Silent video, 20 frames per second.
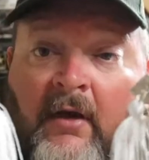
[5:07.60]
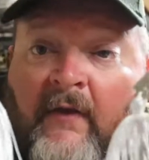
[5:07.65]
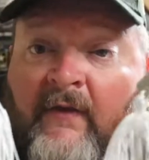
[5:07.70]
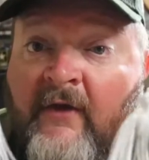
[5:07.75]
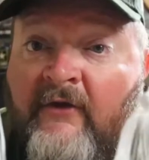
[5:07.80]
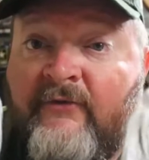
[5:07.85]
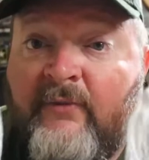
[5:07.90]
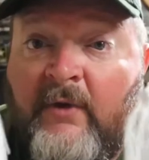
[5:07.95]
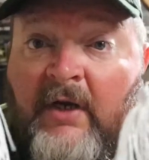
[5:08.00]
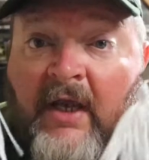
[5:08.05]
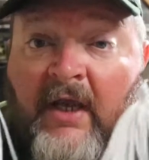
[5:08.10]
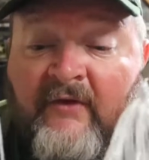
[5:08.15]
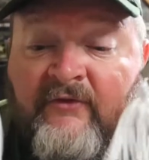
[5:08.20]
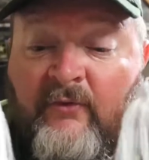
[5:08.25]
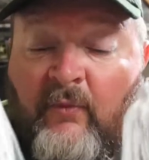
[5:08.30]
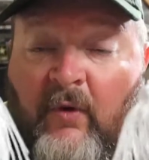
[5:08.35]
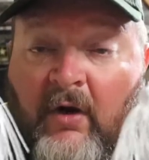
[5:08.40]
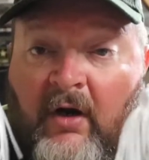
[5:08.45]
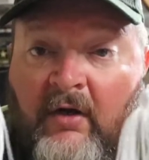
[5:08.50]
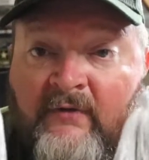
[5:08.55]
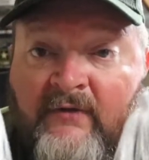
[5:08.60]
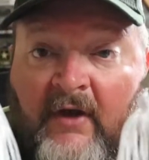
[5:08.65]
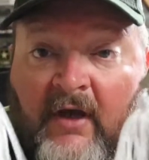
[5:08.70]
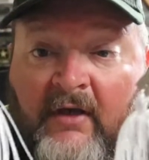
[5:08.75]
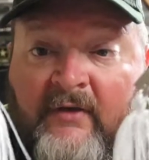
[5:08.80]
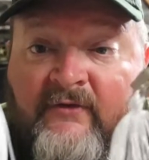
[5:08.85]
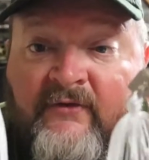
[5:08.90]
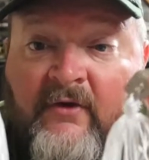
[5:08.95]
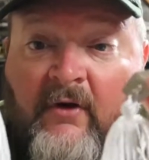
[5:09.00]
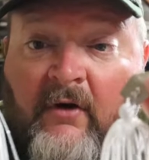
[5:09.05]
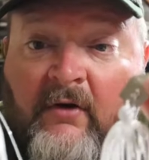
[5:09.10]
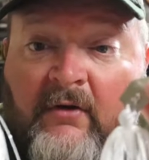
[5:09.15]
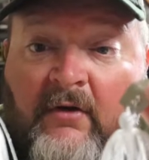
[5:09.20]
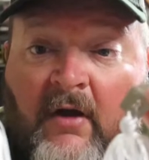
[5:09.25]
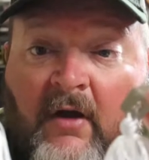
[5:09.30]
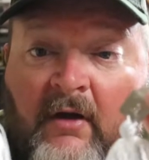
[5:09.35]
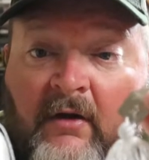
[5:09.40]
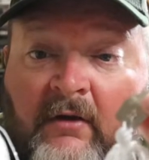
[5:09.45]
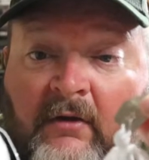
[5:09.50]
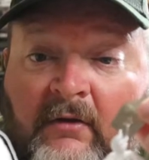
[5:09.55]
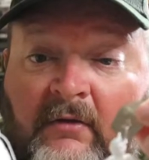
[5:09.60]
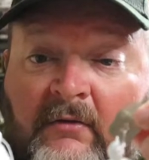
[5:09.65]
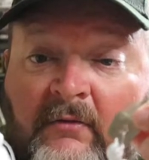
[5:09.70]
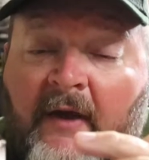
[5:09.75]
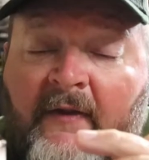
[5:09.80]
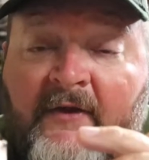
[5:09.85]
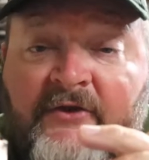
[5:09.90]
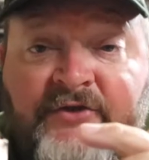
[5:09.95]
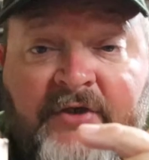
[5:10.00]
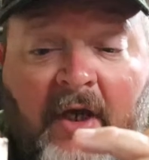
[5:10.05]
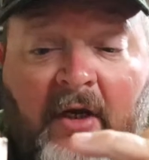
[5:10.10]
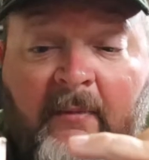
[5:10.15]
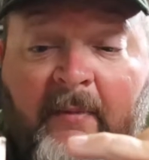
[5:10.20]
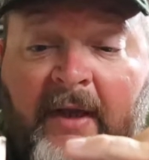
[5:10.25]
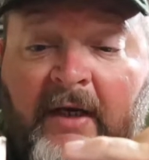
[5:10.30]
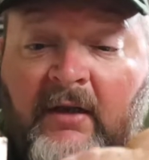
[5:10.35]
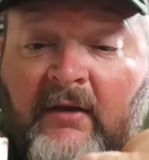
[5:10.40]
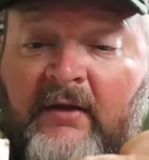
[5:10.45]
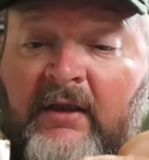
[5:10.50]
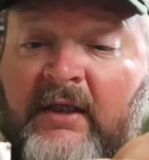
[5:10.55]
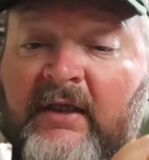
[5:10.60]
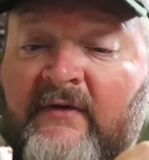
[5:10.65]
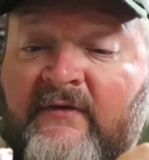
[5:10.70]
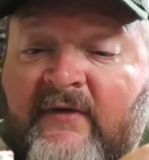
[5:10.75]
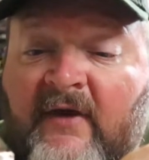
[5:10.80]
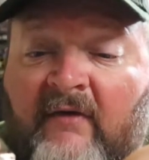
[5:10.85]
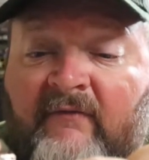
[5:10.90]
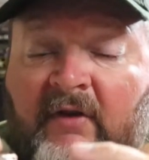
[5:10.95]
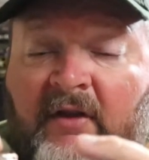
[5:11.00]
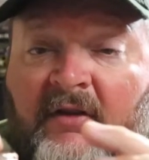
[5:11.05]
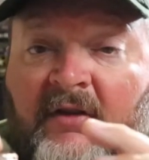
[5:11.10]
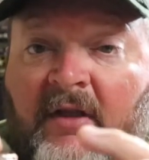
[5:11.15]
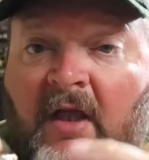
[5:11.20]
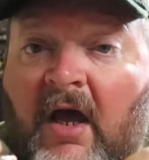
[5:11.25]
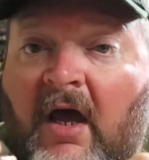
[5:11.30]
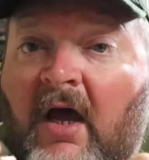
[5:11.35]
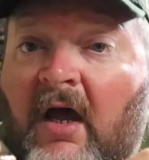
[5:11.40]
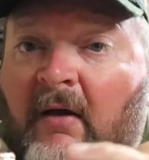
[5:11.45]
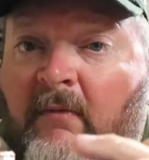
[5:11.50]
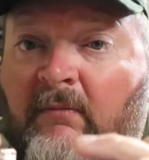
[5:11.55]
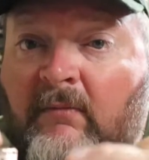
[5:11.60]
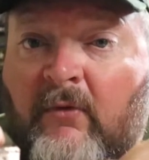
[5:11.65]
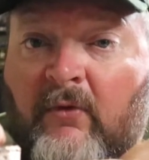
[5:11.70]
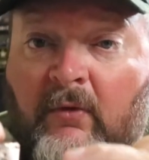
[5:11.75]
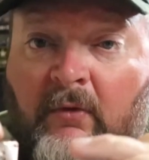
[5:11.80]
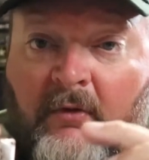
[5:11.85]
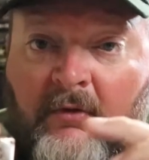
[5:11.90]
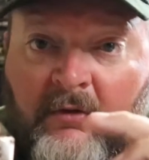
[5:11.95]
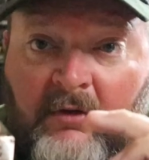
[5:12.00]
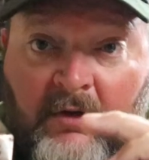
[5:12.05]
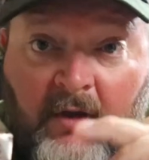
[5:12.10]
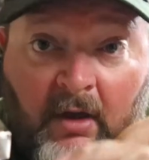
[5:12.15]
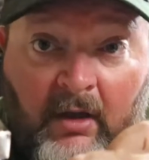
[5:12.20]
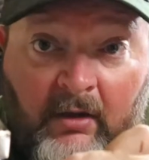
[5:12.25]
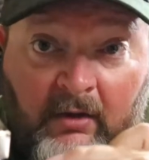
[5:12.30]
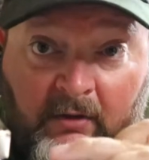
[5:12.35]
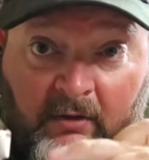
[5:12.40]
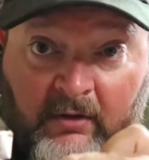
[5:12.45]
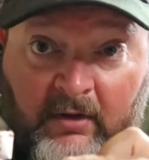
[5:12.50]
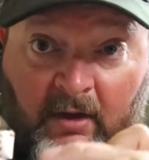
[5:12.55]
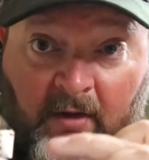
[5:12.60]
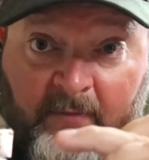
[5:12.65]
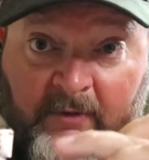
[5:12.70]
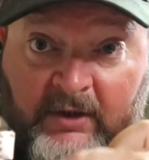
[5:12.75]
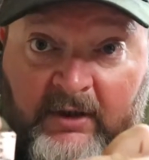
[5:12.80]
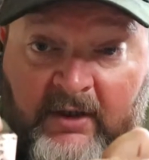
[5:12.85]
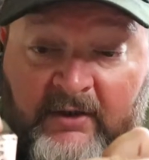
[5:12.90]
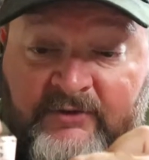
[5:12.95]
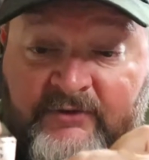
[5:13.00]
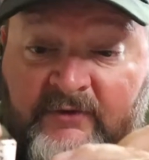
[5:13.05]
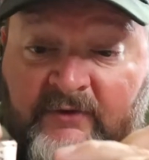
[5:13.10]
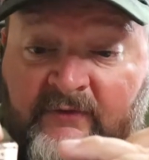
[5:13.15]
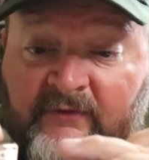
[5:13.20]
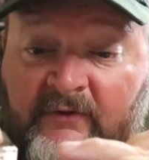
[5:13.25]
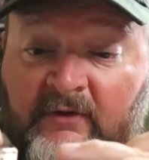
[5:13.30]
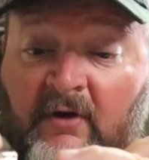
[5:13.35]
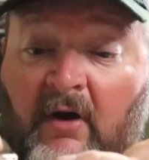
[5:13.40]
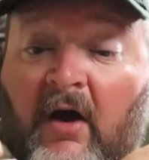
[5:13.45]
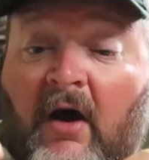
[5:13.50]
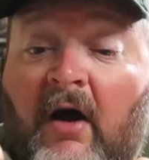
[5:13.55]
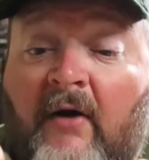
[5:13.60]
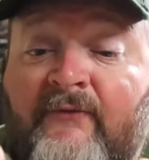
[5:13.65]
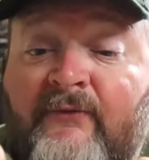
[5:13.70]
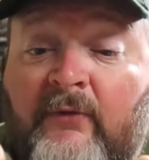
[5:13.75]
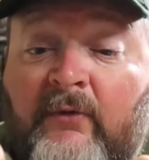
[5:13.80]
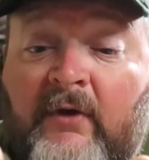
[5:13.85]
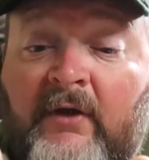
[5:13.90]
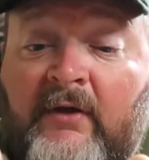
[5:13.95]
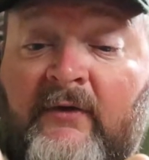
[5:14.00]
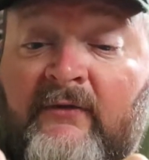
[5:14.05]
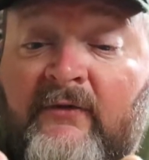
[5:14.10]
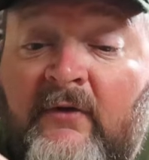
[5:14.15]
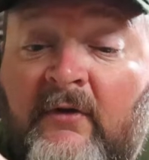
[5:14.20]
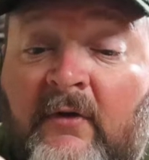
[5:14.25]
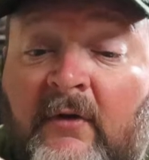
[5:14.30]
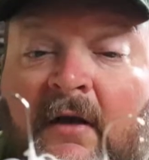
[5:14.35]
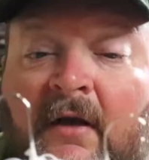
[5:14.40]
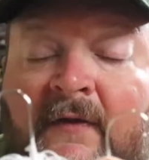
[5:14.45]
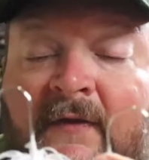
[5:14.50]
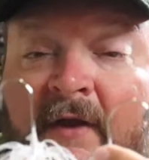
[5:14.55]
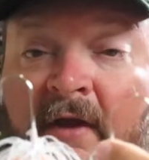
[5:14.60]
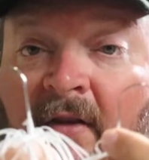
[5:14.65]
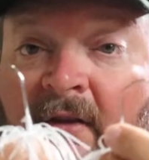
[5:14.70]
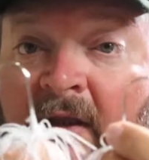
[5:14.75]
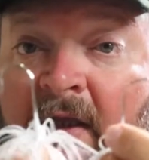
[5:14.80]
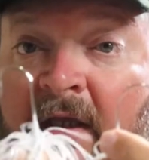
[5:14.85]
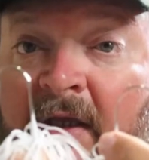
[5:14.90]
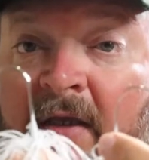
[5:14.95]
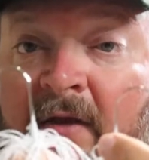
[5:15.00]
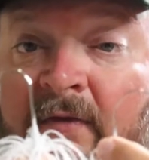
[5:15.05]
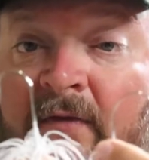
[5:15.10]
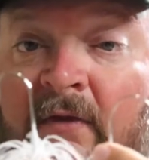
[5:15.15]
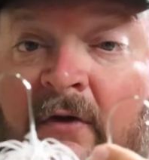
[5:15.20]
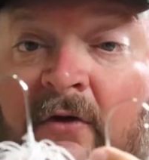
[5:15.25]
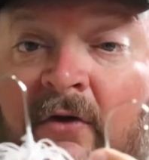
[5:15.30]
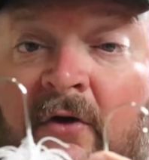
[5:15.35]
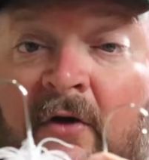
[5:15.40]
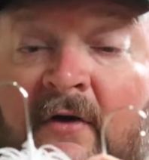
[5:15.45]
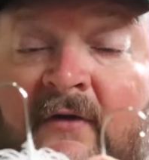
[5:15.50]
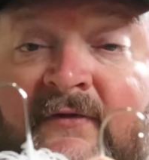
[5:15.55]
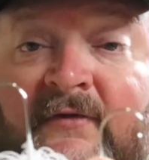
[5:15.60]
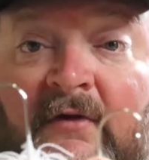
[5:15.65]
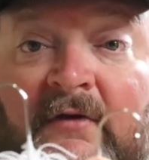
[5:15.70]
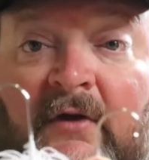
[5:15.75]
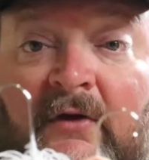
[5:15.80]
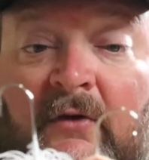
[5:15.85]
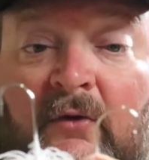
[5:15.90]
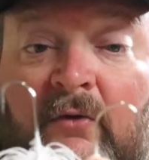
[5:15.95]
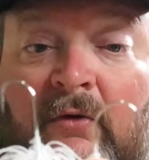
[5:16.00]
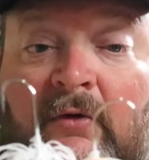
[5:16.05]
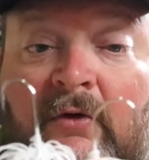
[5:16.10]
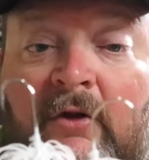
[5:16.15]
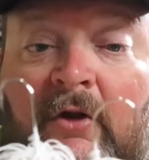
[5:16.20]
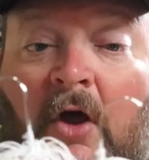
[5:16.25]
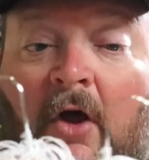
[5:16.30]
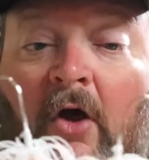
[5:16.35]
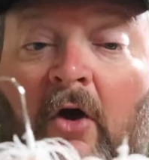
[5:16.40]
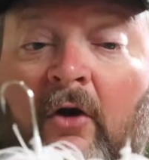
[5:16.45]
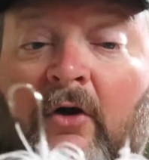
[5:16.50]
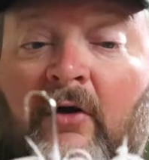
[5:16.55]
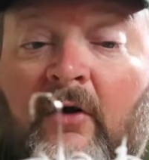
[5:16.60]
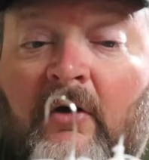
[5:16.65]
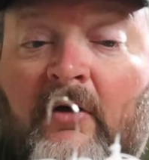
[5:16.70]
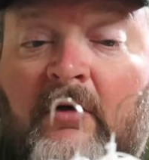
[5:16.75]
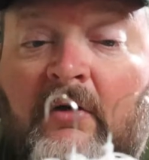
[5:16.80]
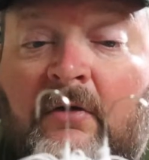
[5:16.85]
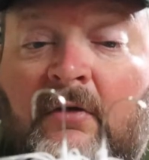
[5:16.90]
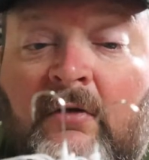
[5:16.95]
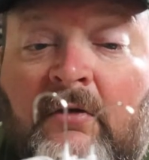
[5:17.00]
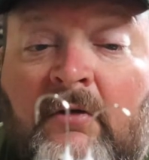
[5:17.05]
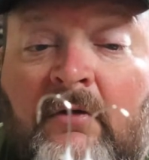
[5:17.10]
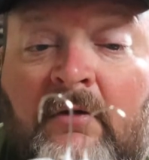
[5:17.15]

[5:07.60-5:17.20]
Now this one has a wire tied skirt on it. And the chatterbait elites have a lot more color combinations and offerings. In the elite, the hook is a little longer